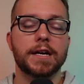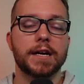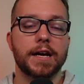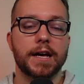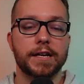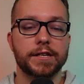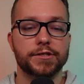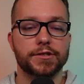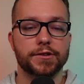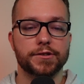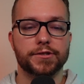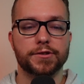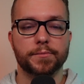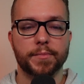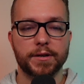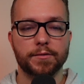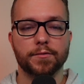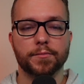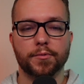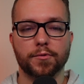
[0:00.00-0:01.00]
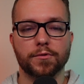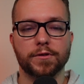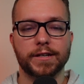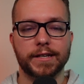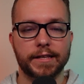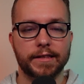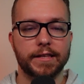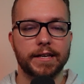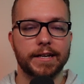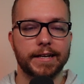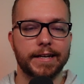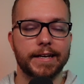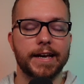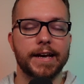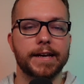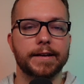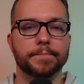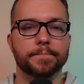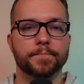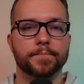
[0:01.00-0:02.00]
And it's also been reported that,
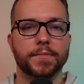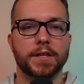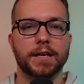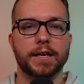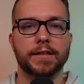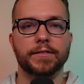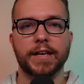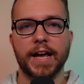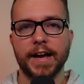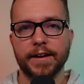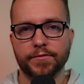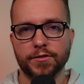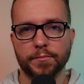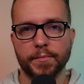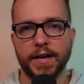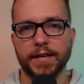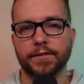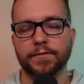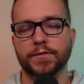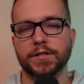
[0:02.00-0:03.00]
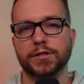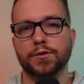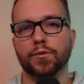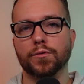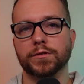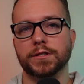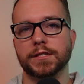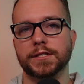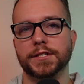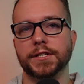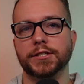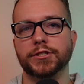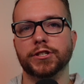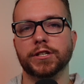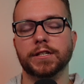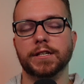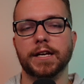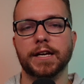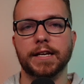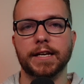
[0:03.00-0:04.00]
again, in the aftermath of this court
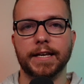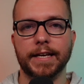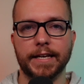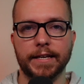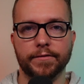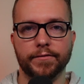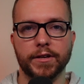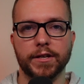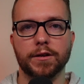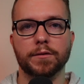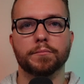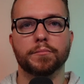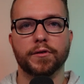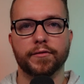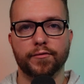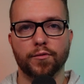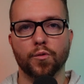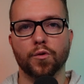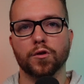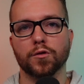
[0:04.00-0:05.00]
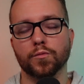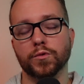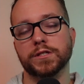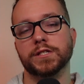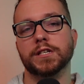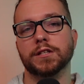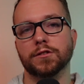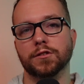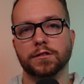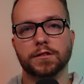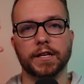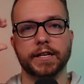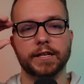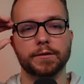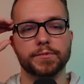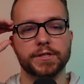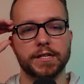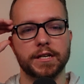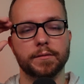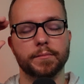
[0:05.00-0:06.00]
decision, and even before, once it looked like it
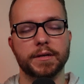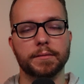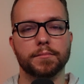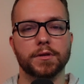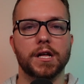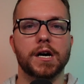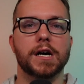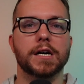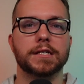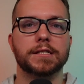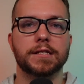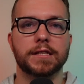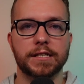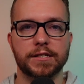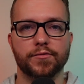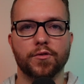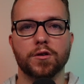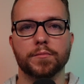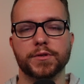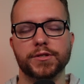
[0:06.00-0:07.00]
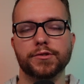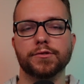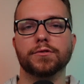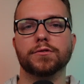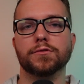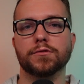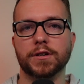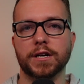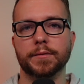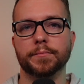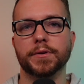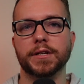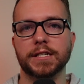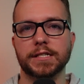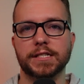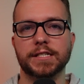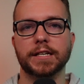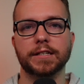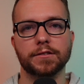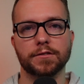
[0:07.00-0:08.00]
was going to be blocked, these pharmaceutical companies
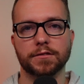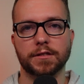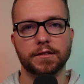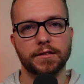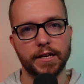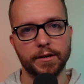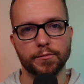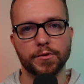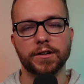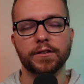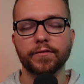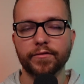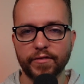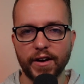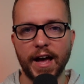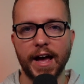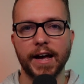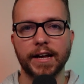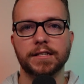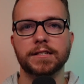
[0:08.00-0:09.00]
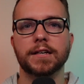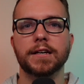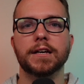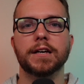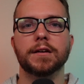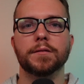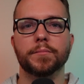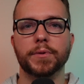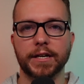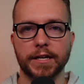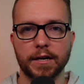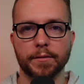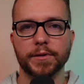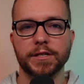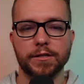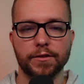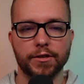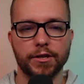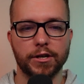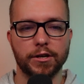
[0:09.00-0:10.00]
signaled that they would, in fact, be coming
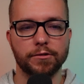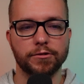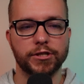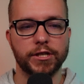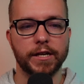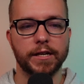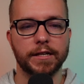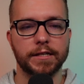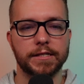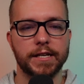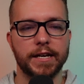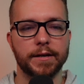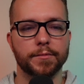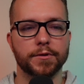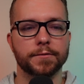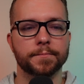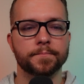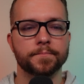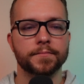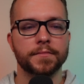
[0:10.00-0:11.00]
to the negotiating table.